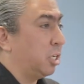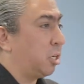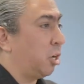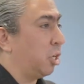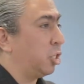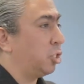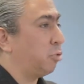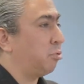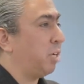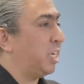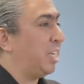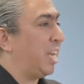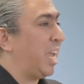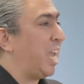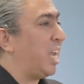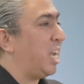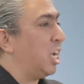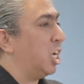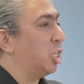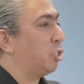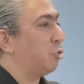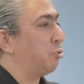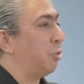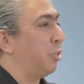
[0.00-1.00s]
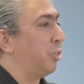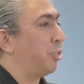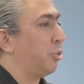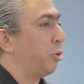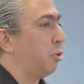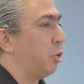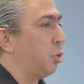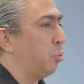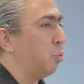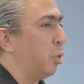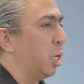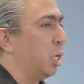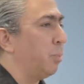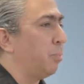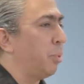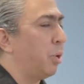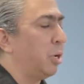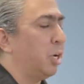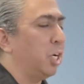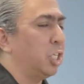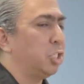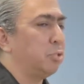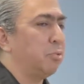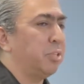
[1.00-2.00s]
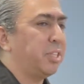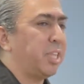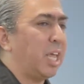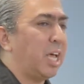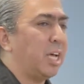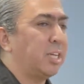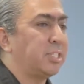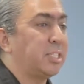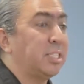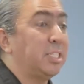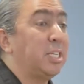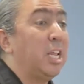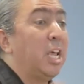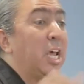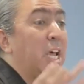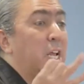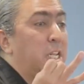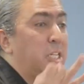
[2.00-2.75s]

incarcerated 831 per 100,000,